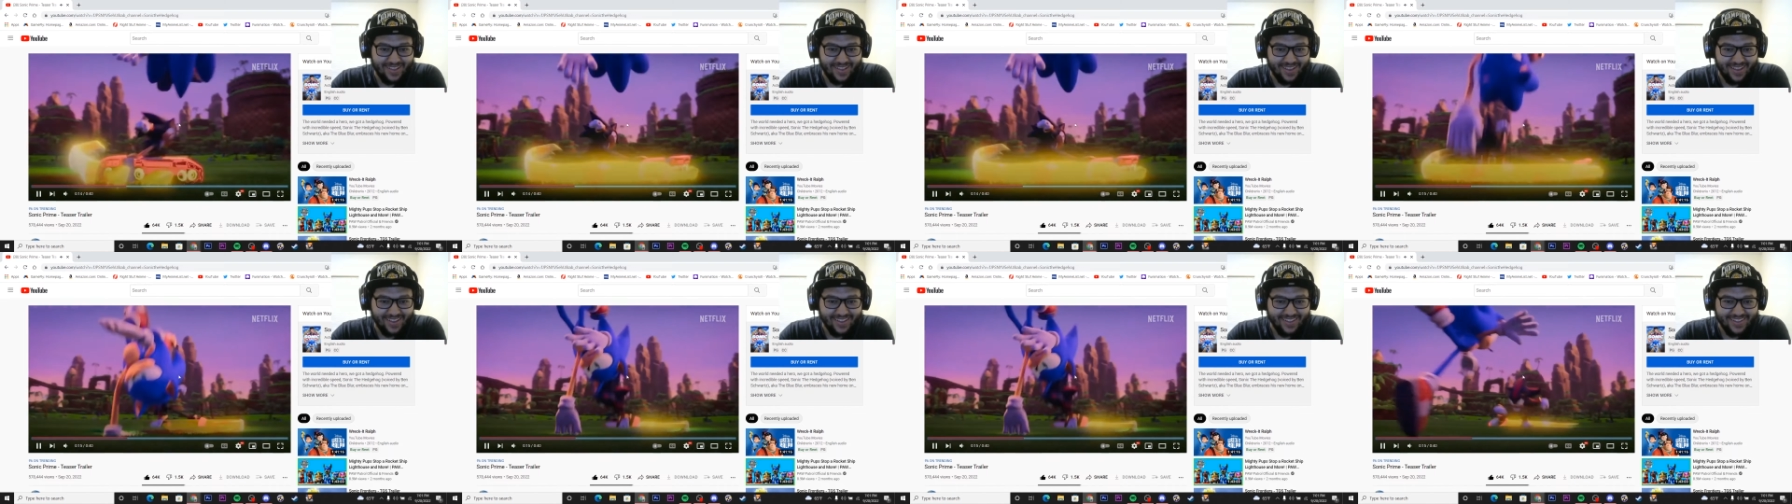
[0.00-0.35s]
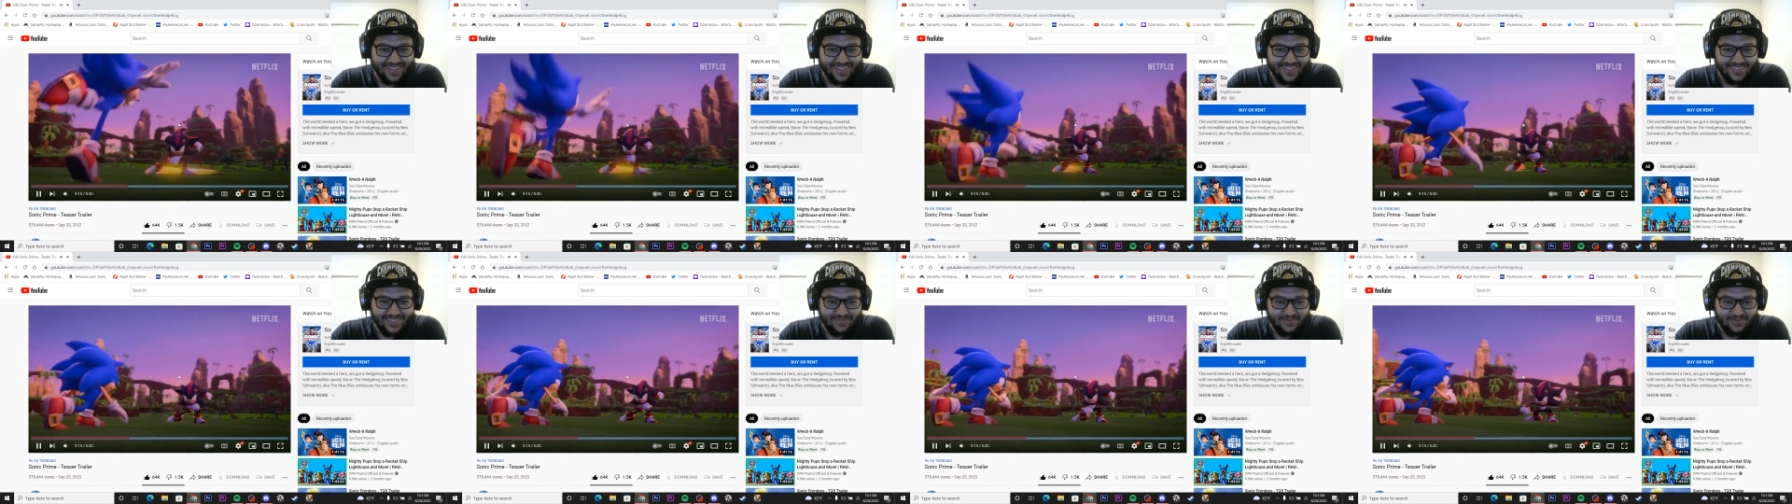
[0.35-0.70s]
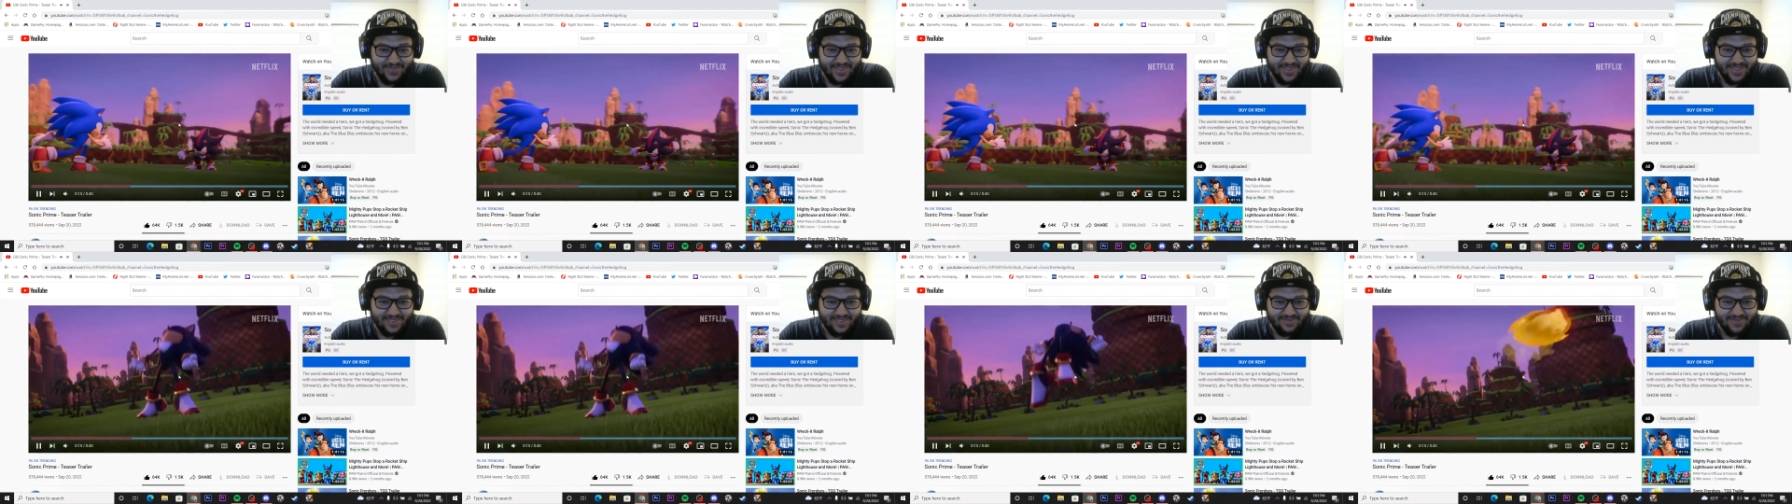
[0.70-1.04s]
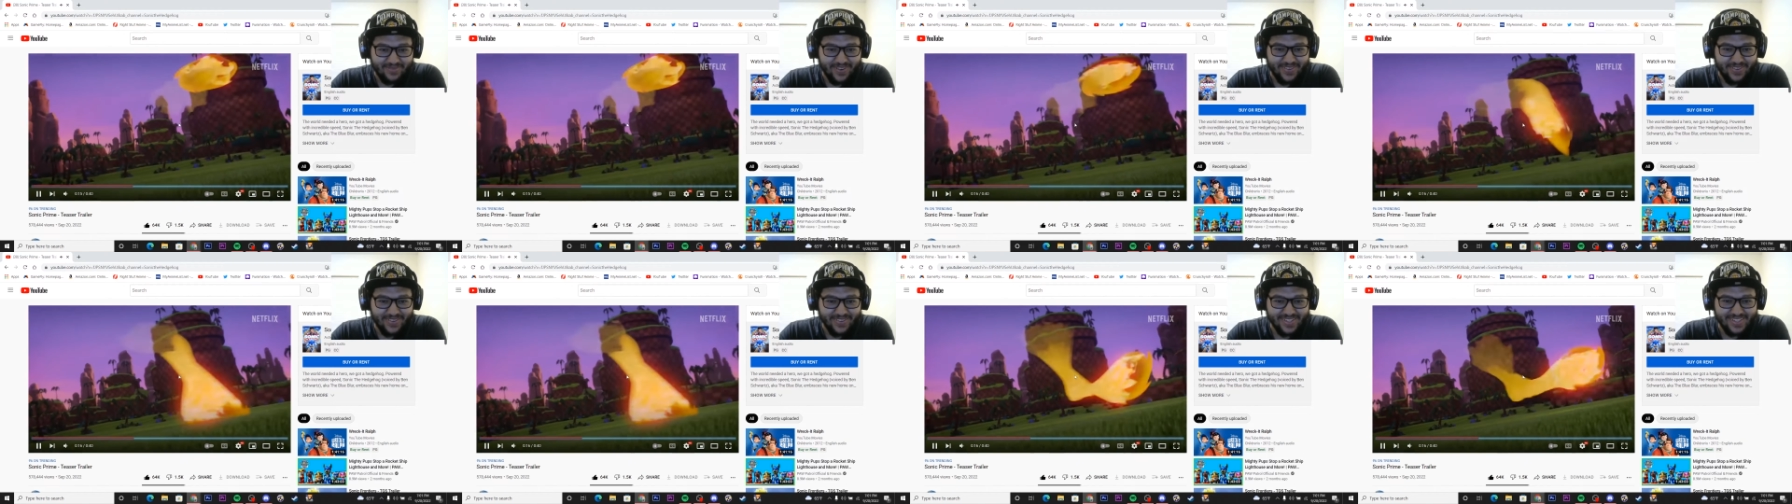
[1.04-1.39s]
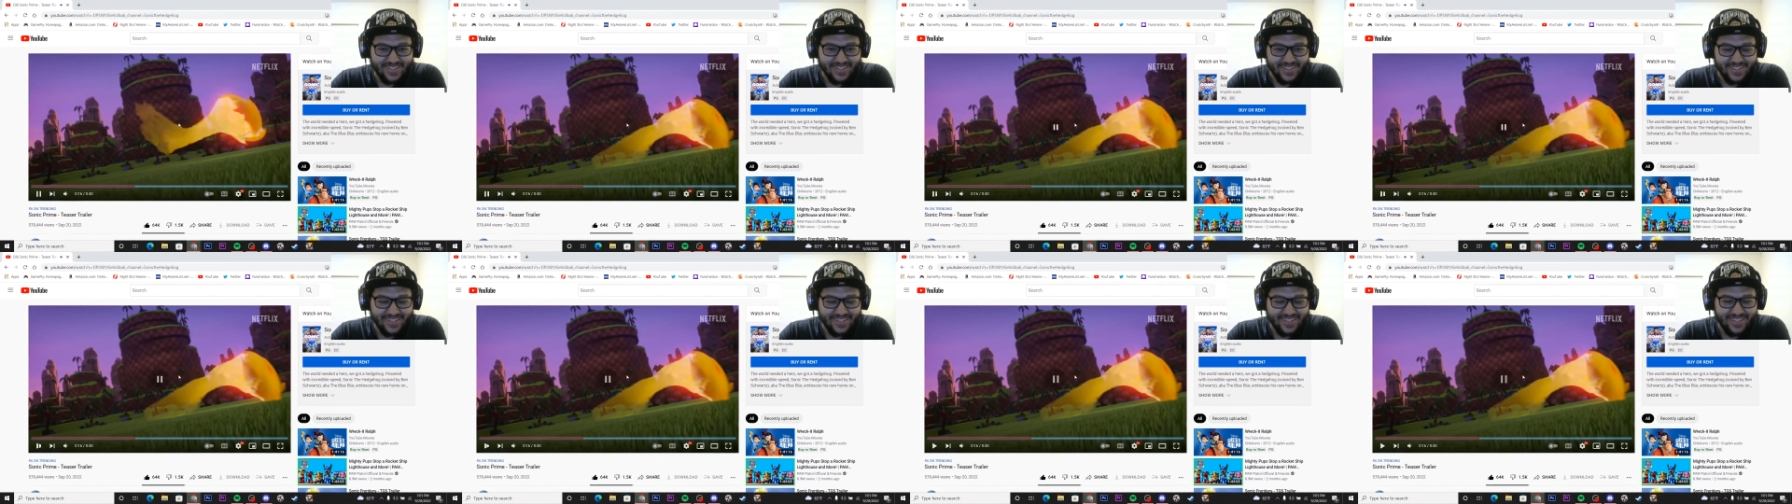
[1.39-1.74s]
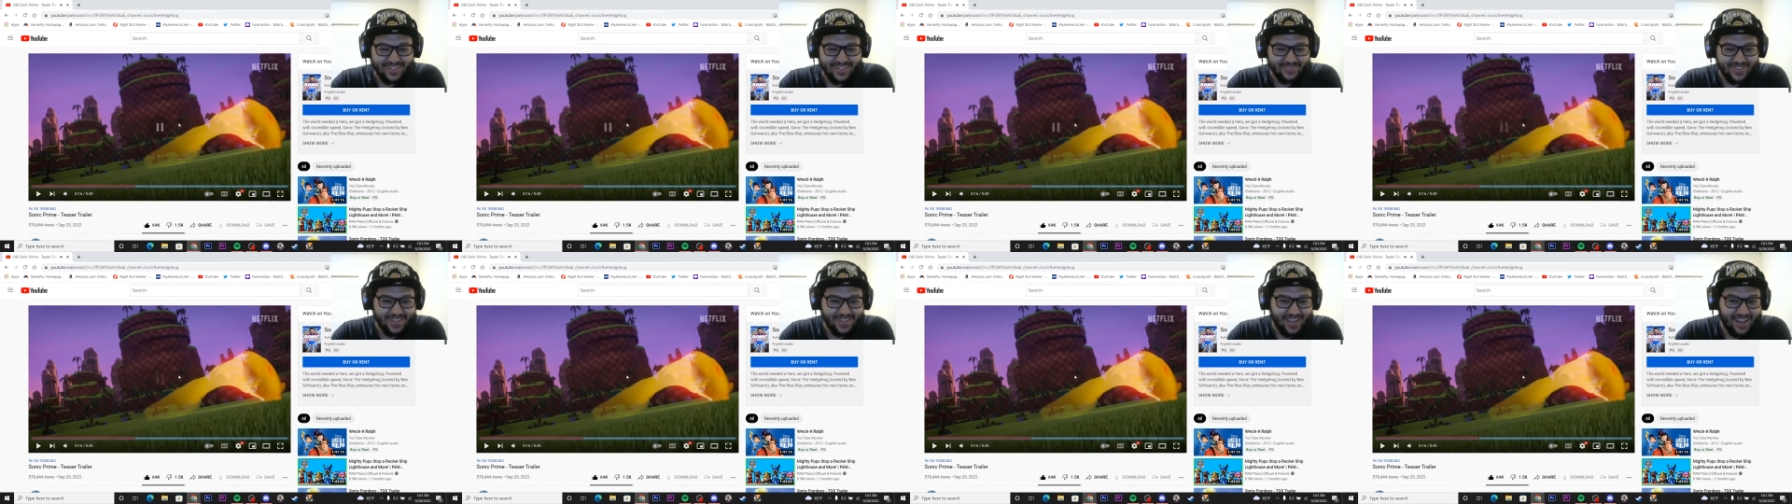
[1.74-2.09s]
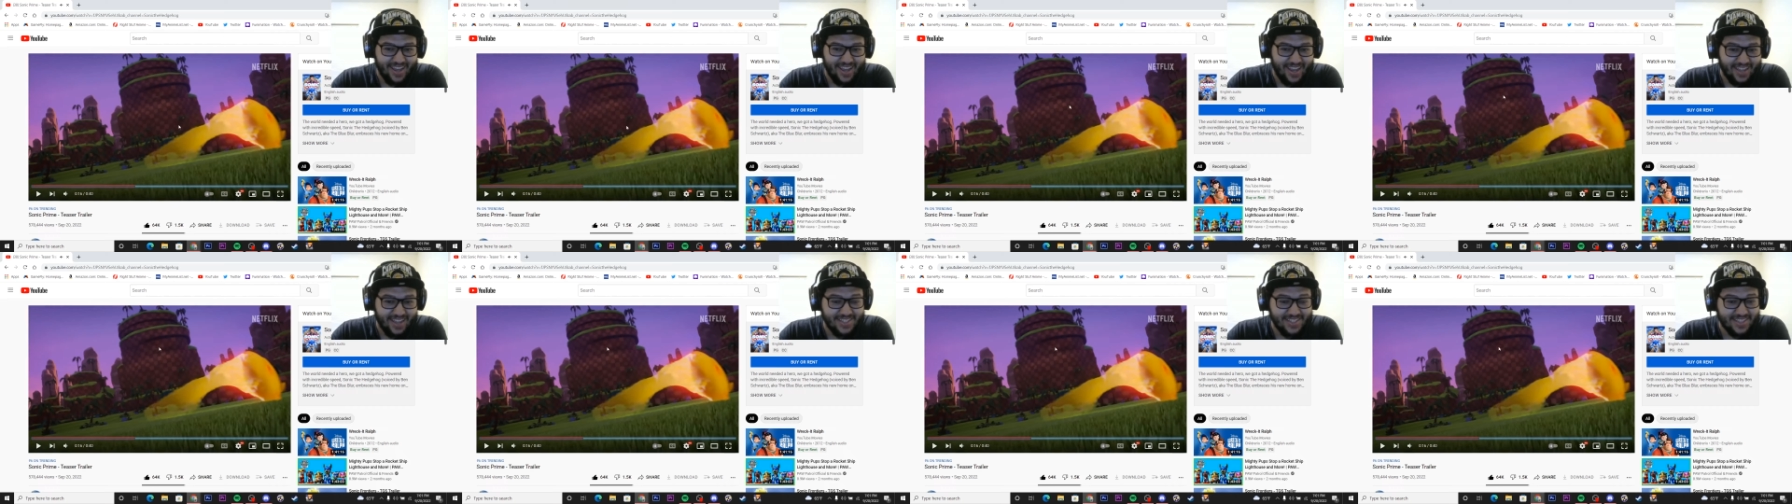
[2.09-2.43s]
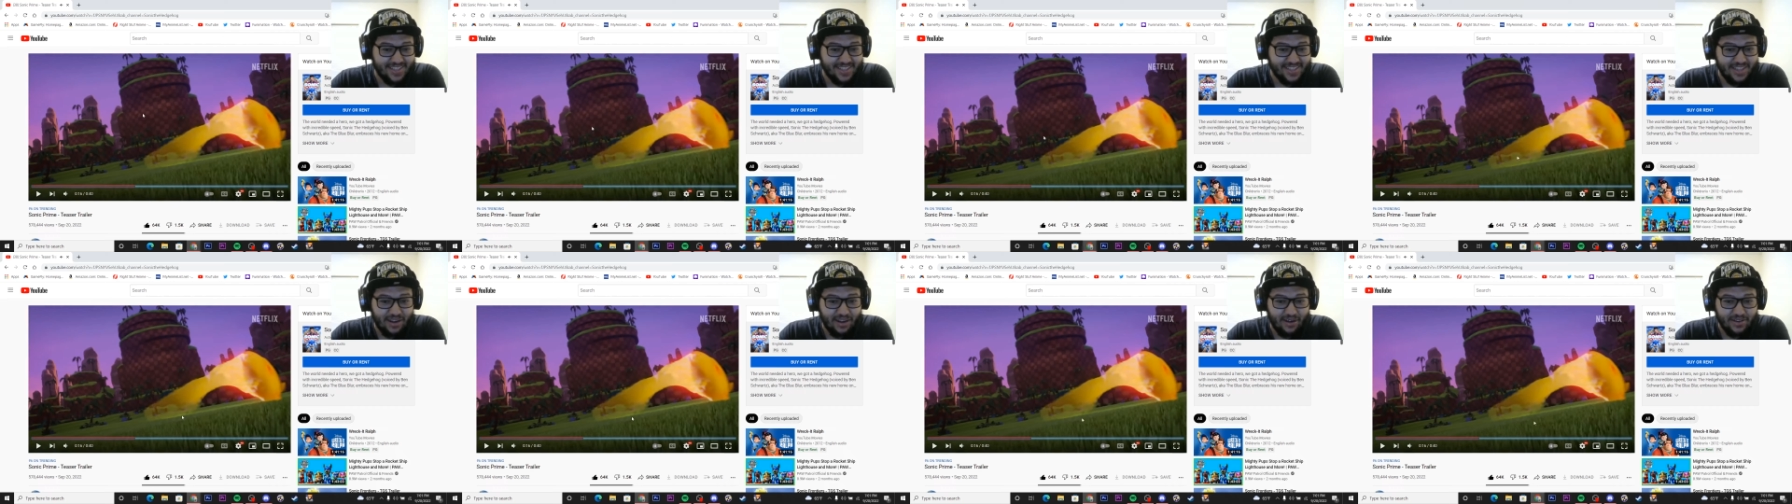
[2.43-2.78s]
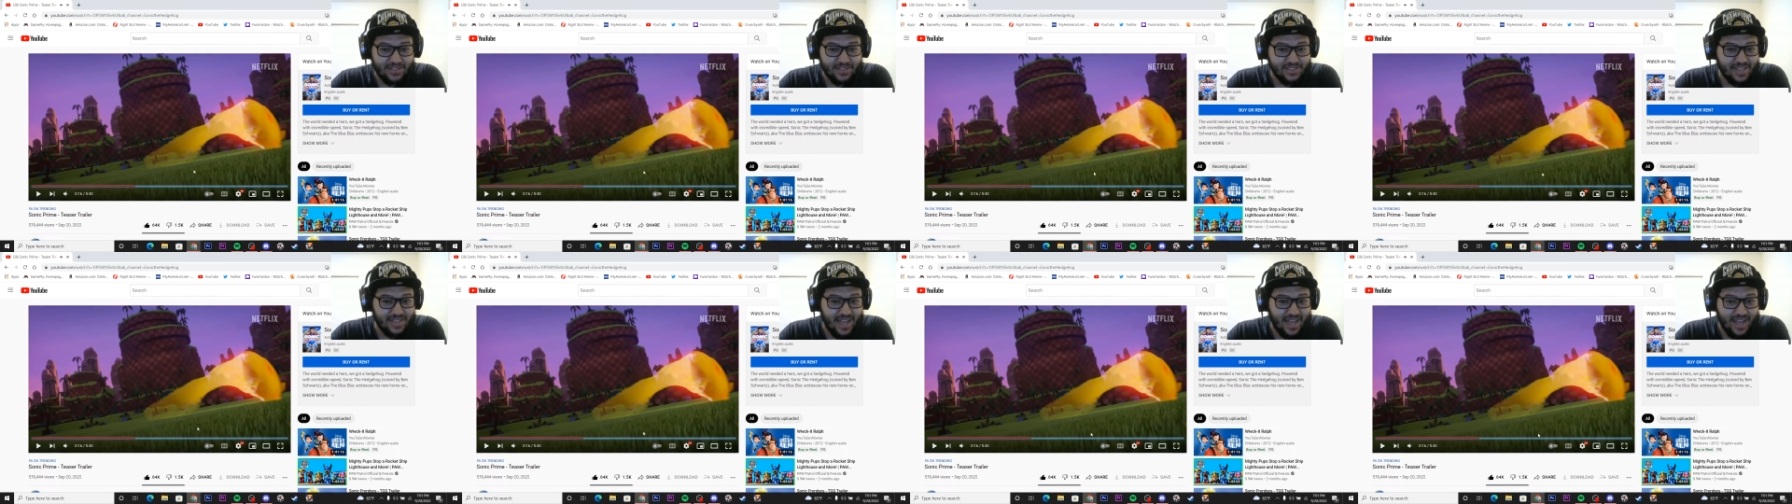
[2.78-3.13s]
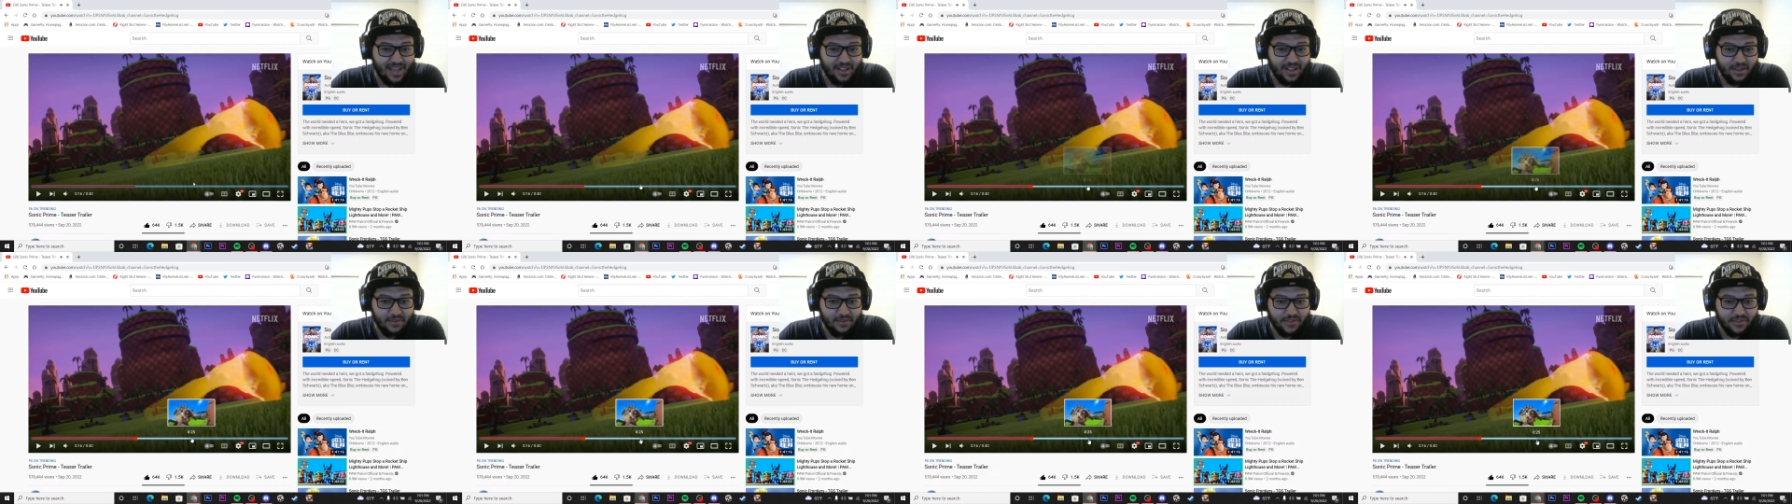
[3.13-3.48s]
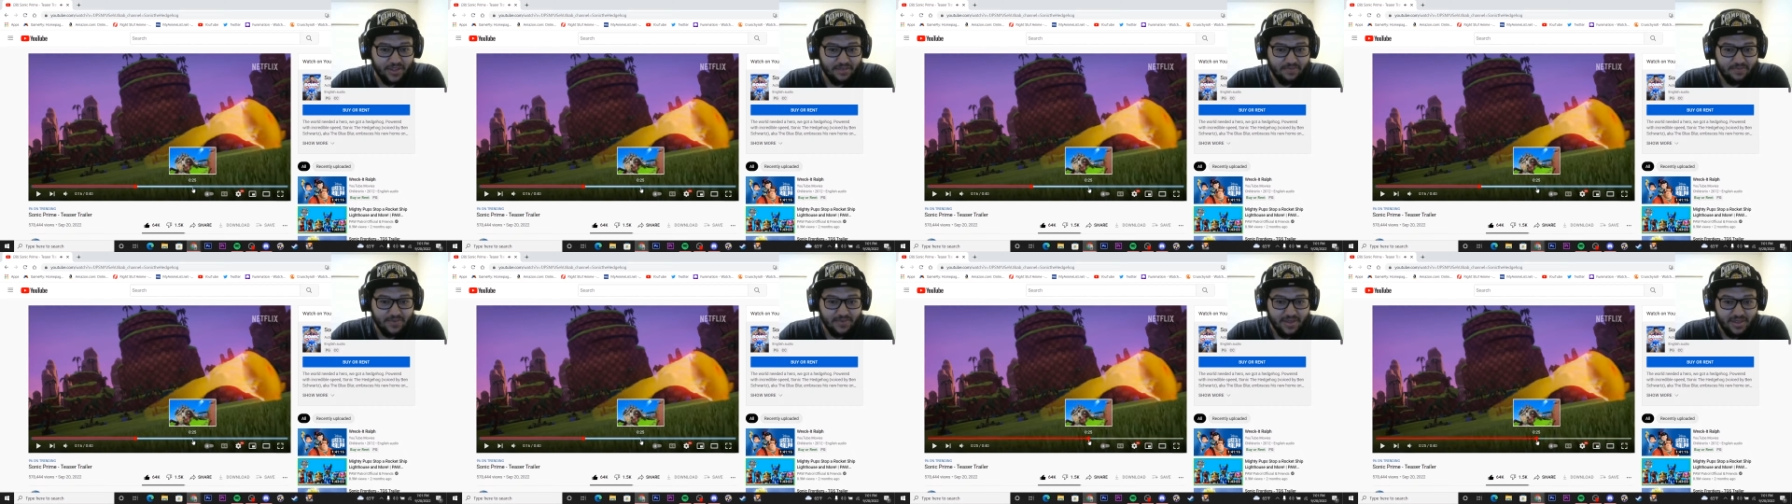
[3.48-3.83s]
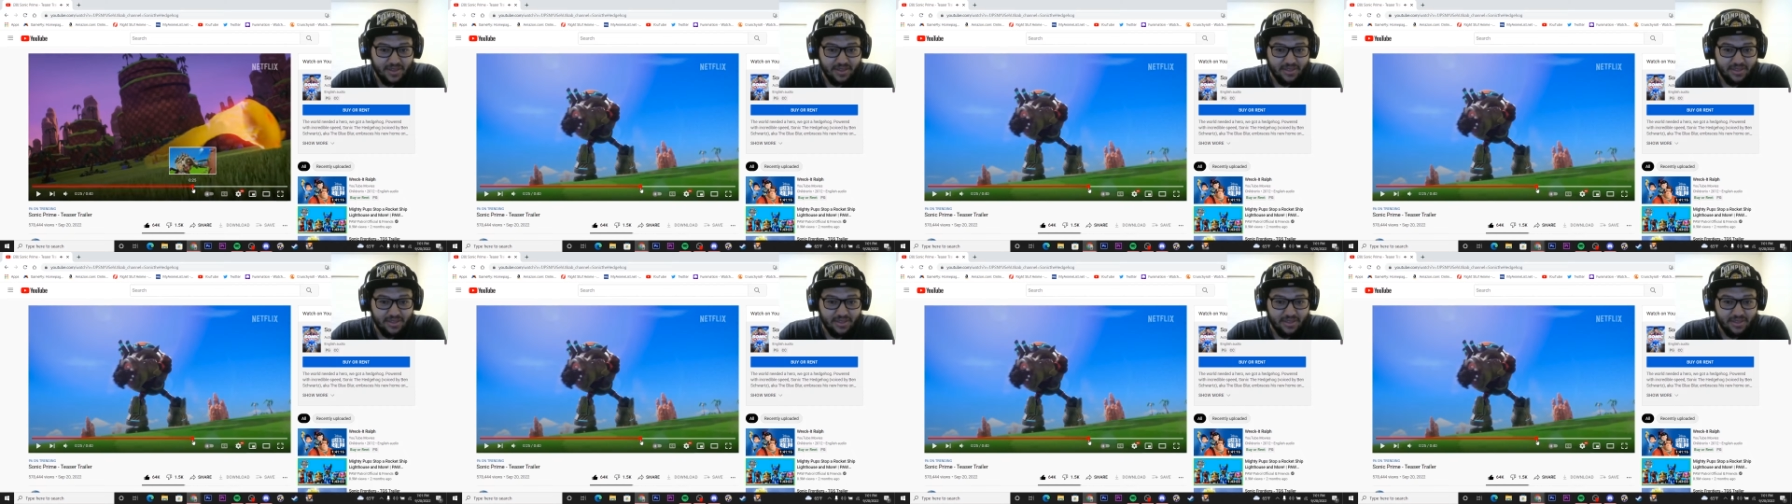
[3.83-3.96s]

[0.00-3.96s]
Like, bro, this looks clean. But yeah, I dig the art style of it.